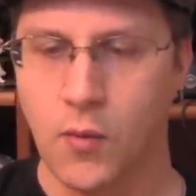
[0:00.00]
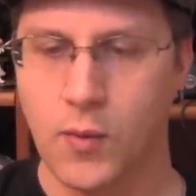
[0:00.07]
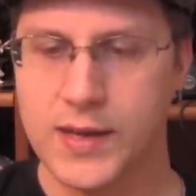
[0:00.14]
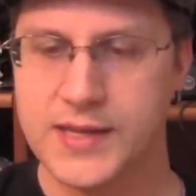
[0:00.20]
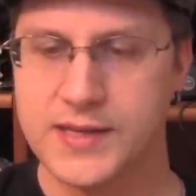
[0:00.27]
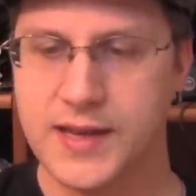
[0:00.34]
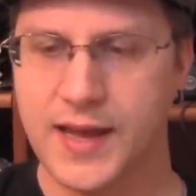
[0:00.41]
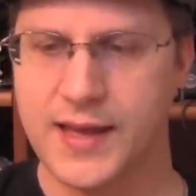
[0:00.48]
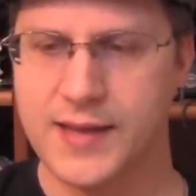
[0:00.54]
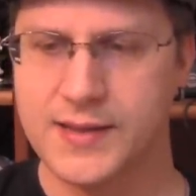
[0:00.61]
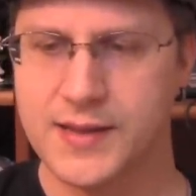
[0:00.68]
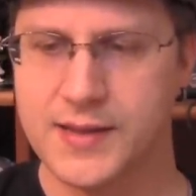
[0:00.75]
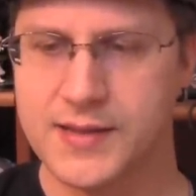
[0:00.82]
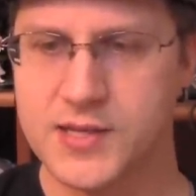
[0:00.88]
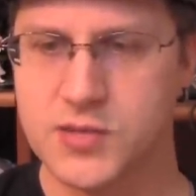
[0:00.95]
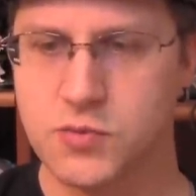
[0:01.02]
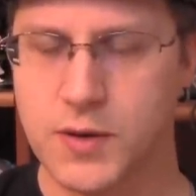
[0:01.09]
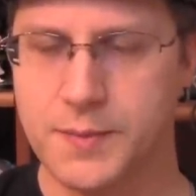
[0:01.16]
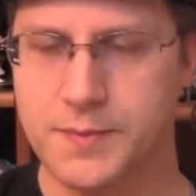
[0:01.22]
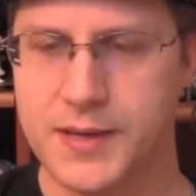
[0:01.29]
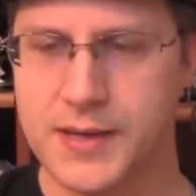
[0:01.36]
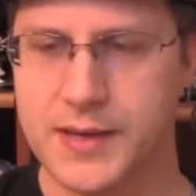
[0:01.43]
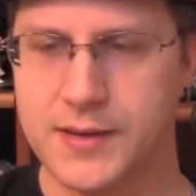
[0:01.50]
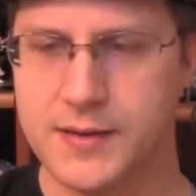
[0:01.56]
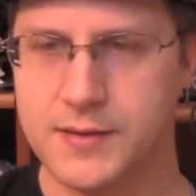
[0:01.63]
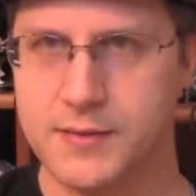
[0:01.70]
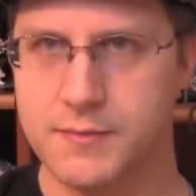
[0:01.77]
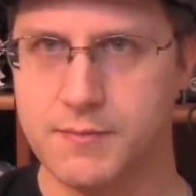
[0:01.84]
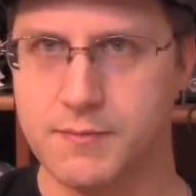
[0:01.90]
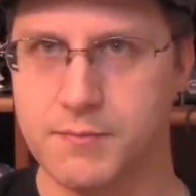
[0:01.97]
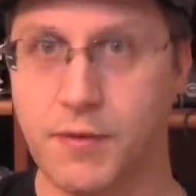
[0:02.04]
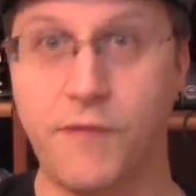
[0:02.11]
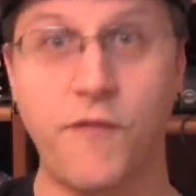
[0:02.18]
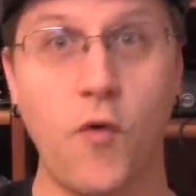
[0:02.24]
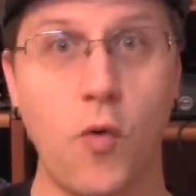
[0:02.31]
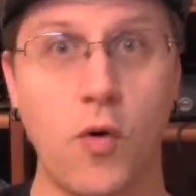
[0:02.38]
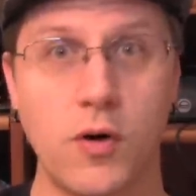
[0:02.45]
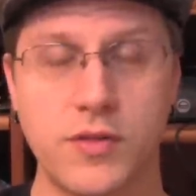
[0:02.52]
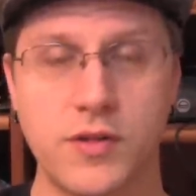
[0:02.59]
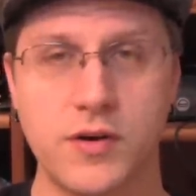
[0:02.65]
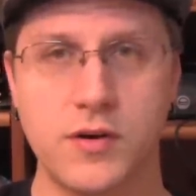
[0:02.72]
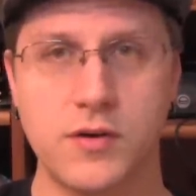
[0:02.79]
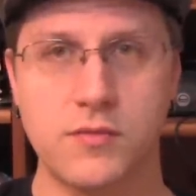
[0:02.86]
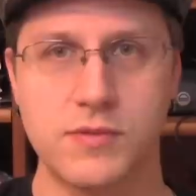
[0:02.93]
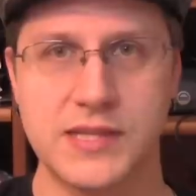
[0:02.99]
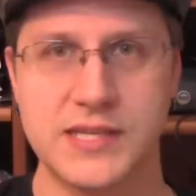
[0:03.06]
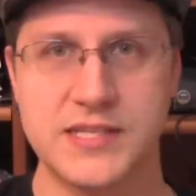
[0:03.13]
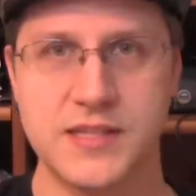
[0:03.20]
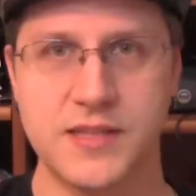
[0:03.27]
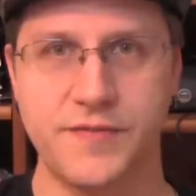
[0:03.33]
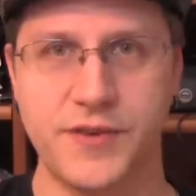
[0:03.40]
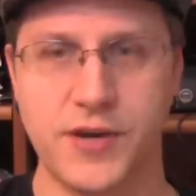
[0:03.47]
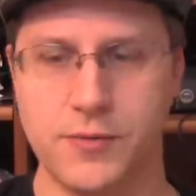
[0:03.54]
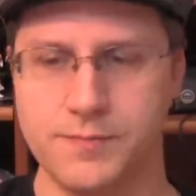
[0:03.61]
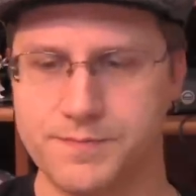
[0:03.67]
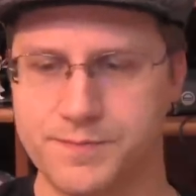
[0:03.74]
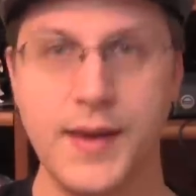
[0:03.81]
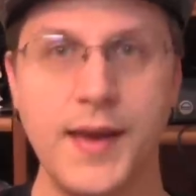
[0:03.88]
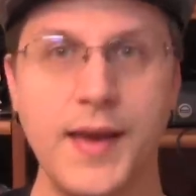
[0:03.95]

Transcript: This would have been before the release of the film.